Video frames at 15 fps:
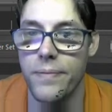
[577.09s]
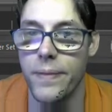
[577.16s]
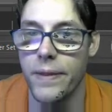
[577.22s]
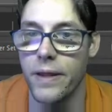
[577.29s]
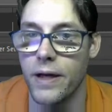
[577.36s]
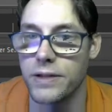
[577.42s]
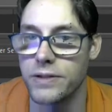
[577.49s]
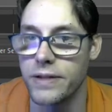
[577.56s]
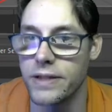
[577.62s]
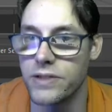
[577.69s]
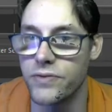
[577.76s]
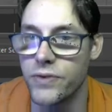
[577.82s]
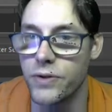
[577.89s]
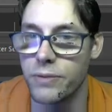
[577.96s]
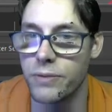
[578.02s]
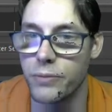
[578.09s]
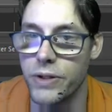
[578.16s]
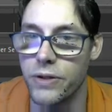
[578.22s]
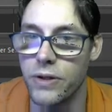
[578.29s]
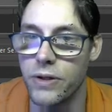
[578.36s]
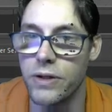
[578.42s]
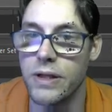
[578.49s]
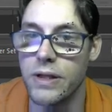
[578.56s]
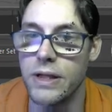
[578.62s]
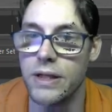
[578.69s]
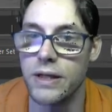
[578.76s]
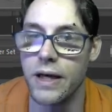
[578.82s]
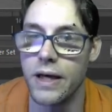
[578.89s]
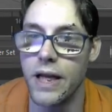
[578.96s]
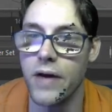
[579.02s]
Okay, so that's filled in pretty good.
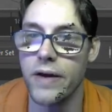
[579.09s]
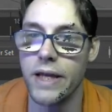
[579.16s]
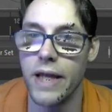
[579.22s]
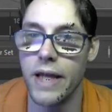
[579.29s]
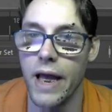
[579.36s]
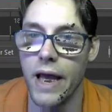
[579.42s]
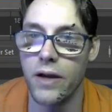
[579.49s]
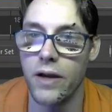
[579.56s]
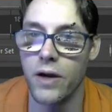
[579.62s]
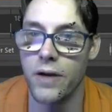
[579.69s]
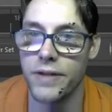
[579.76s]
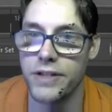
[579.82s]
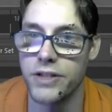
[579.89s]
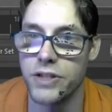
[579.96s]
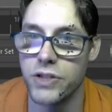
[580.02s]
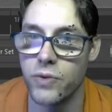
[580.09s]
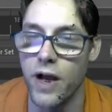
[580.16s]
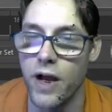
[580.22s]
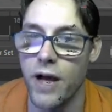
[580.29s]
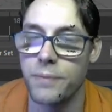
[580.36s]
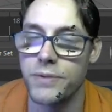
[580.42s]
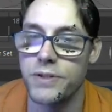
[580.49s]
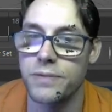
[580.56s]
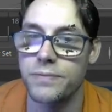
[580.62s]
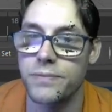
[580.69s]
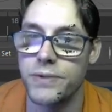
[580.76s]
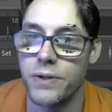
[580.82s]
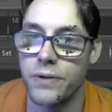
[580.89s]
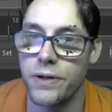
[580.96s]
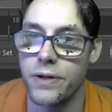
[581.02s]
And now I can add on the straps.
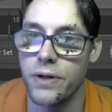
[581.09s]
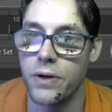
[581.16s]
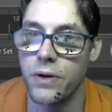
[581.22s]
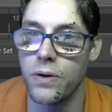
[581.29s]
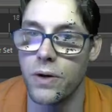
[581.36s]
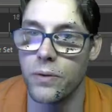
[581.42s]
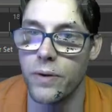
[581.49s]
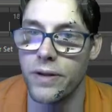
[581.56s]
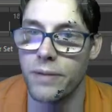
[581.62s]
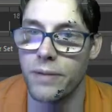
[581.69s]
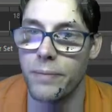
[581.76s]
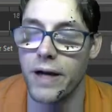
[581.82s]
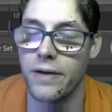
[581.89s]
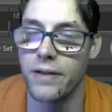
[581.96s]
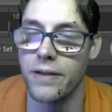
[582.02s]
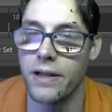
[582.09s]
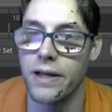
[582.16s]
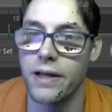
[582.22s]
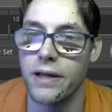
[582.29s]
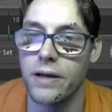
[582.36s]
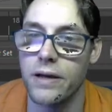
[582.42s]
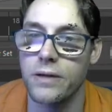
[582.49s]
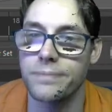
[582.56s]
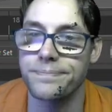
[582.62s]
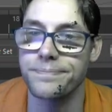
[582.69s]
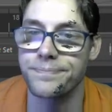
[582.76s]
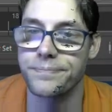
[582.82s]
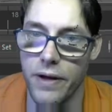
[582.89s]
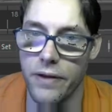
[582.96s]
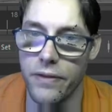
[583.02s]
So I'm going to go around the back of the leg here.
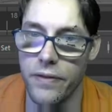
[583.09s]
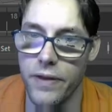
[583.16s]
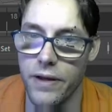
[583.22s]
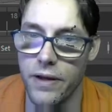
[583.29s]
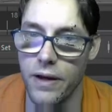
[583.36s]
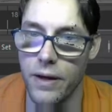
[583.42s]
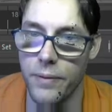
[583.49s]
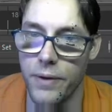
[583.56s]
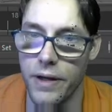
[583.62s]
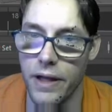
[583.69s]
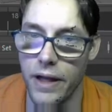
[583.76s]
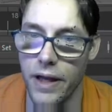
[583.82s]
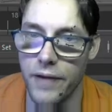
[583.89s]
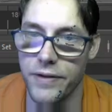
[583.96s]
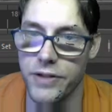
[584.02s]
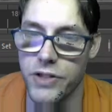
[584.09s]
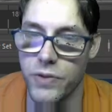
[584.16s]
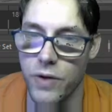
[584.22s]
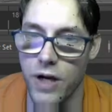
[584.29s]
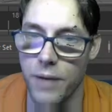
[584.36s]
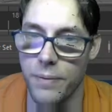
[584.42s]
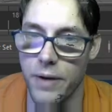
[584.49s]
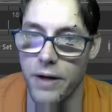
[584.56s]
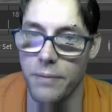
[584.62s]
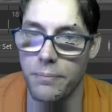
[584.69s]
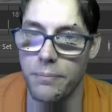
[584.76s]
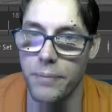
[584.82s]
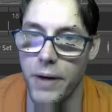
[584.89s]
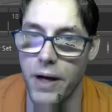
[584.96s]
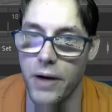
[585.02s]
I think I'm going to add the strap
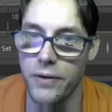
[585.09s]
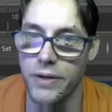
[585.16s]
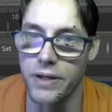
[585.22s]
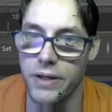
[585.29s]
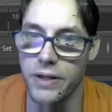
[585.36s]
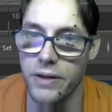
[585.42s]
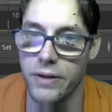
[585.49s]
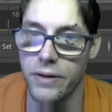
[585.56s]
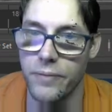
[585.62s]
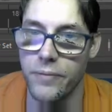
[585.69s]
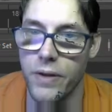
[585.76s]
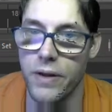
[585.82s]
about here.